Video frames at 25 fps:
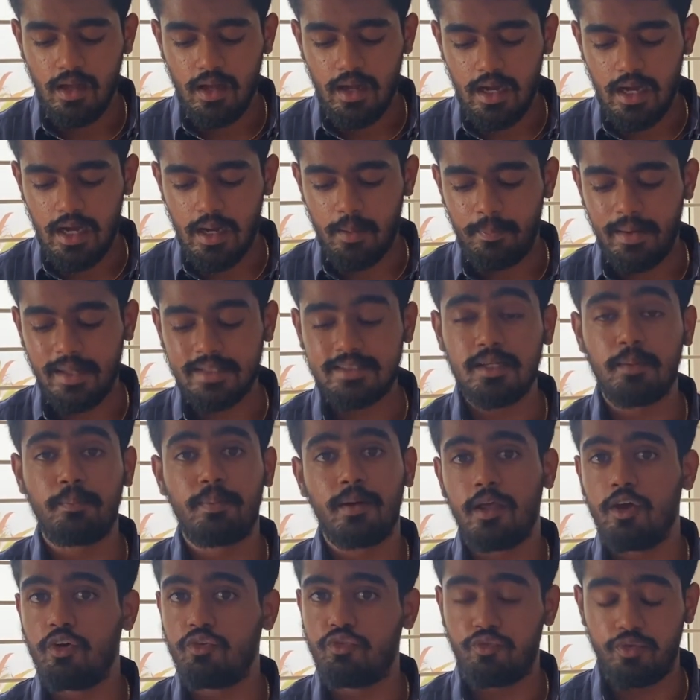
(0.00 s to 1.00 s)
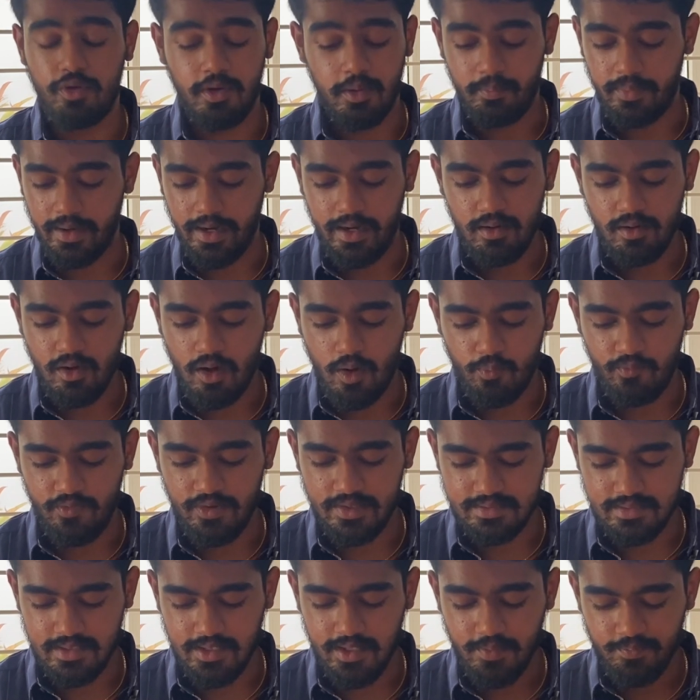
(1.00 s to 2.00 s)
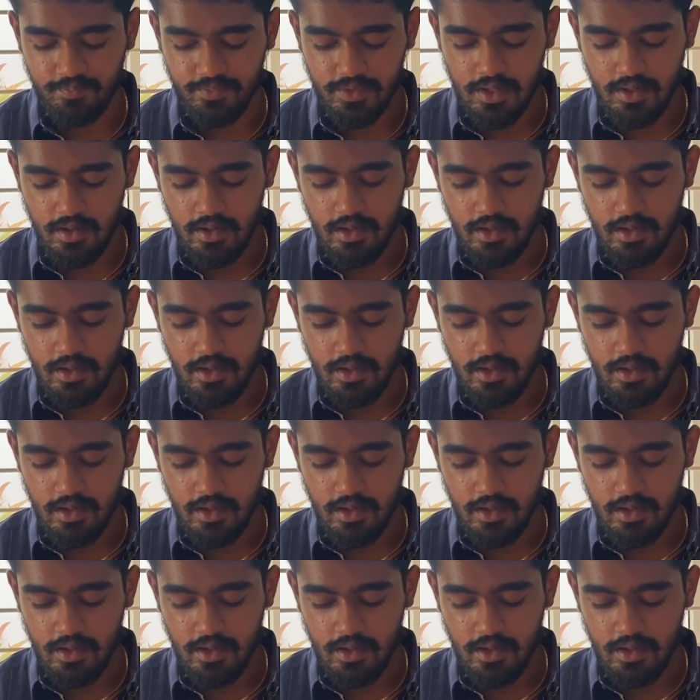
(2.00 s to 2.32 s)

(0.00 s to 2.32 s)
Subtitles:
blood supply of brain, obviously.